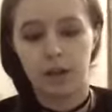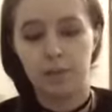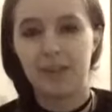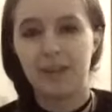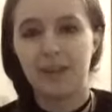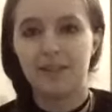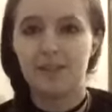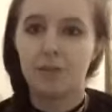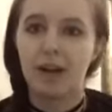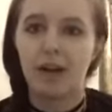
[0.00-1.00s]
Because
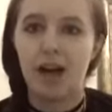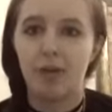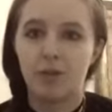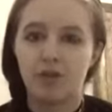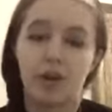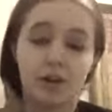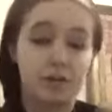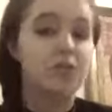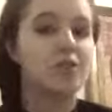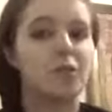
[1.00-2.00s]
no matter how old you are, you're
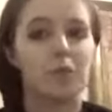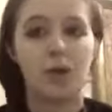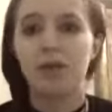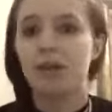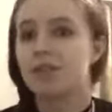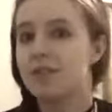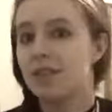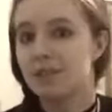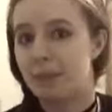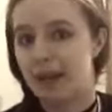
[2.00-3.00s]
still growing, you're still
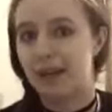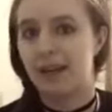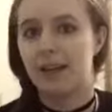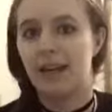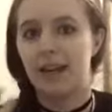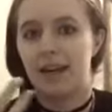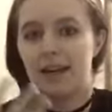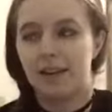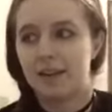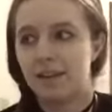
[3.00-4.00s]
expanding,
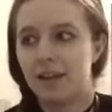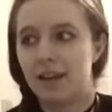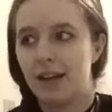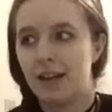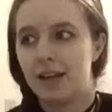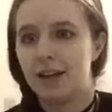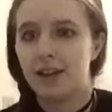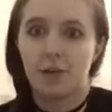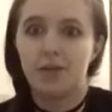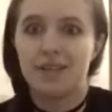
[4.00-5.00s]
and
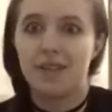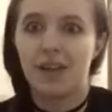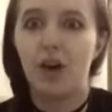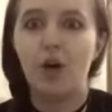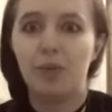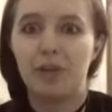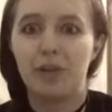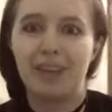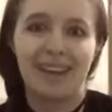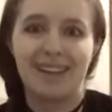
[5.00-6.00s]
they're always there to help you
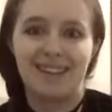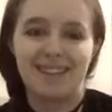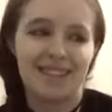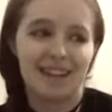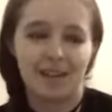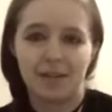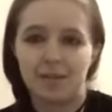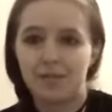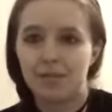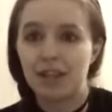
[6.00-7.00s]
because they're
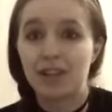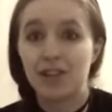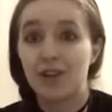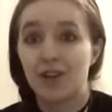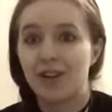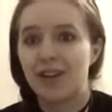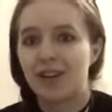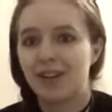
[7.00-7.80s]
eternal, they're